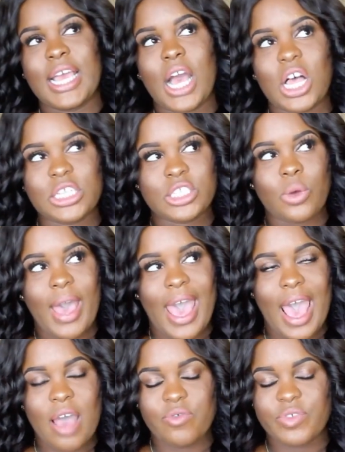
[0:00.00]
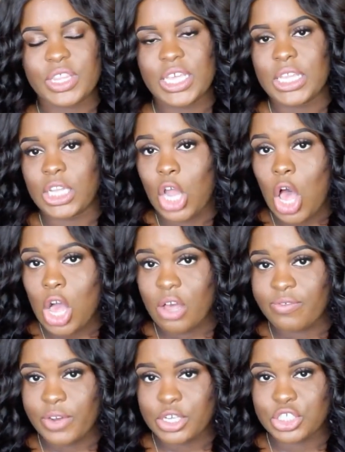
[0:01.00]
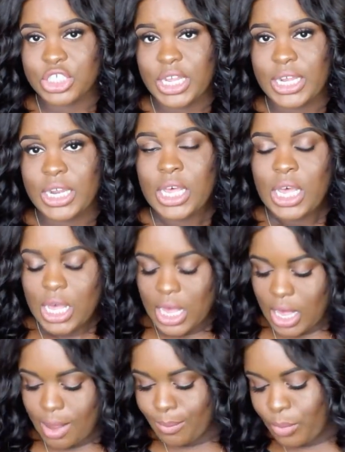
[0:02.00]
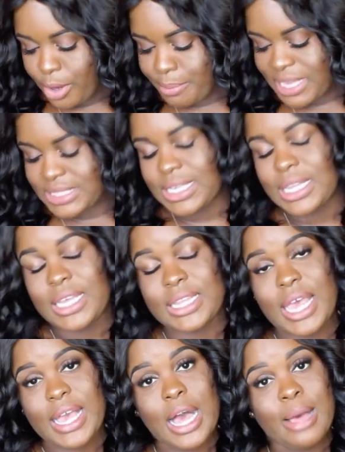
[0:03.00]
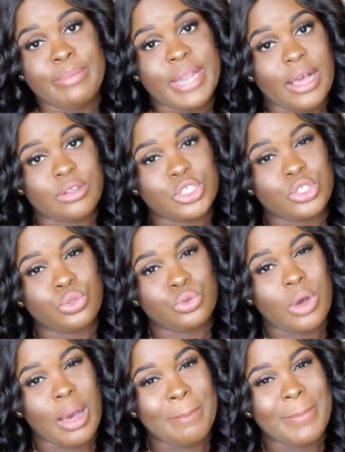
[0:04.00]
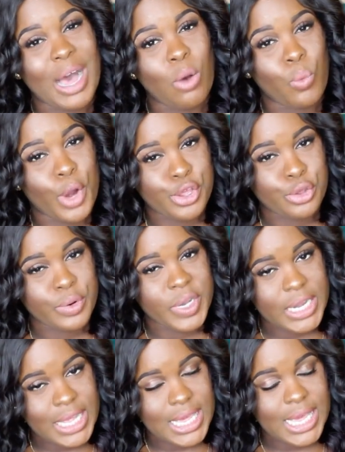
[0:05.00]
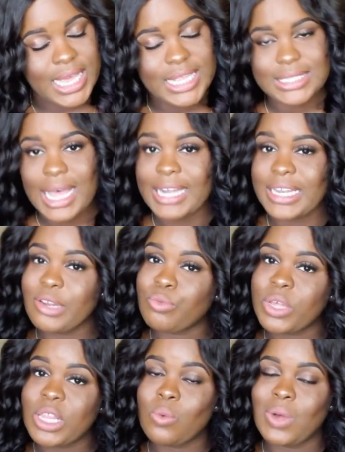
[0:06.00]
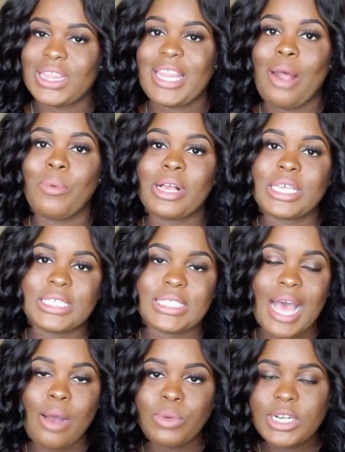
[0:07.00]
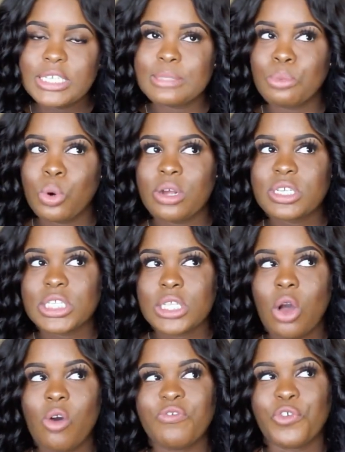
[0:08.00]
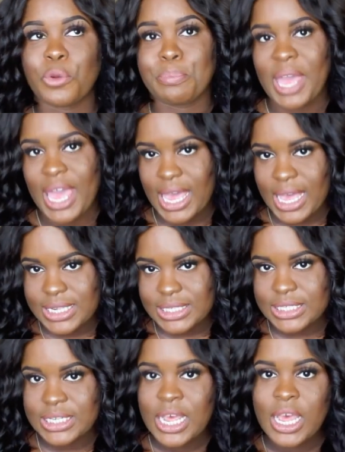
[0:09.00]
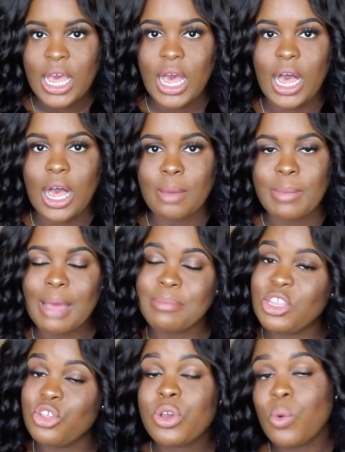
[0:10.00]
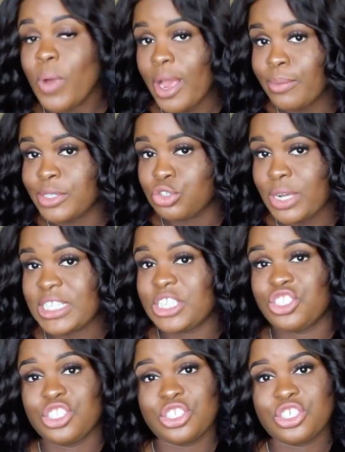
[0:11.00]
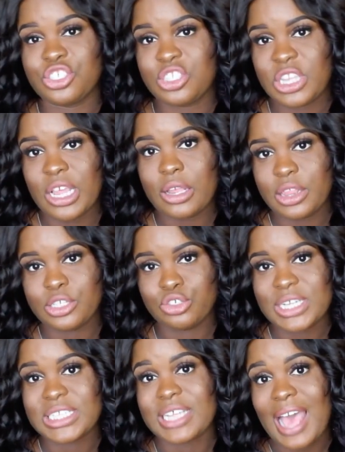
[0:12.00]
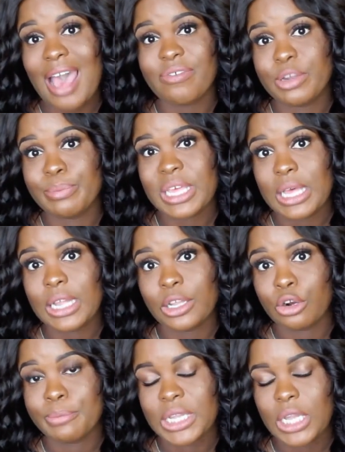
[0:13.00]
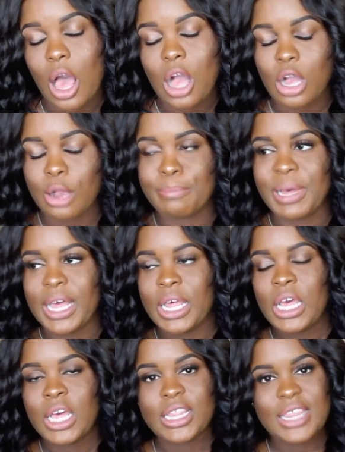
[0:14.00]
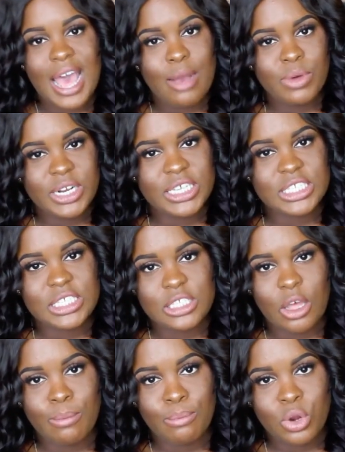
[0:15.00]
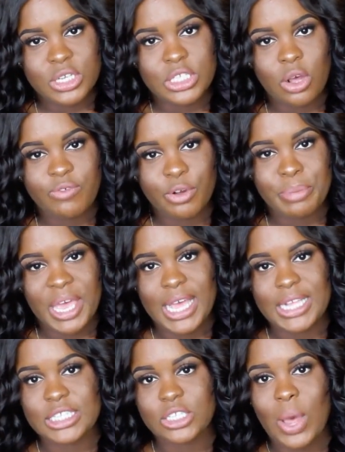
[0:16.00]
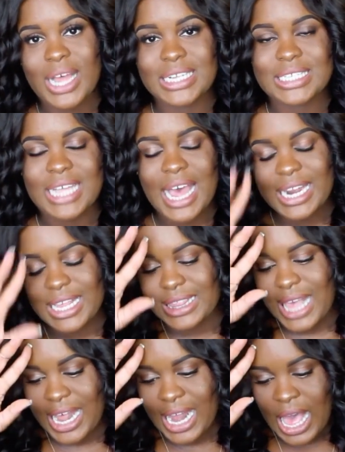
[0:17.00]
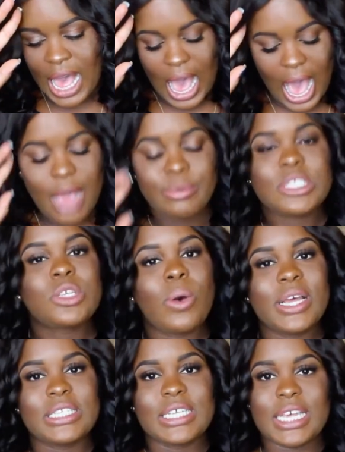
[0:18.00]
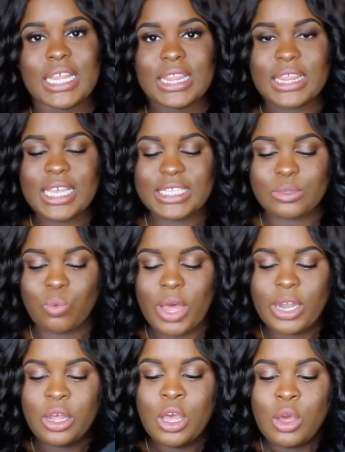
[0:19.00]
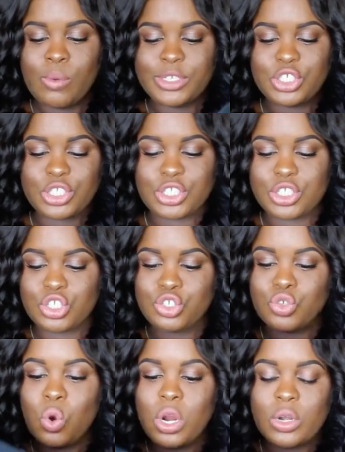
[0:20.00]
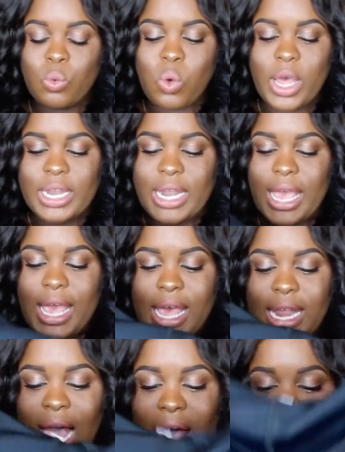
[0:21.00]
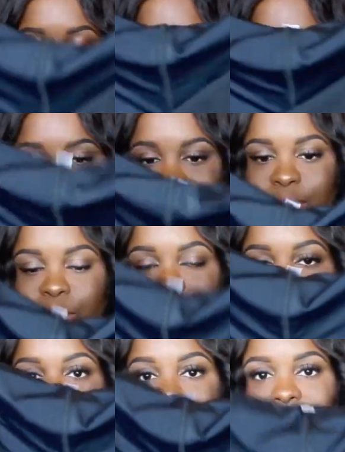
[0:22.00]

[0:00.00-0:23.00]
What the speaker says: They also have the long version where basically they come down to about where your knee is. I didn't really want that one because that one is more so for pants. I mean, you can wear it with dresses, just the dresses have to be a little bit longer, but that one is more so for pants. So I decided that I was going to get this one, which is the short one, and I like this one a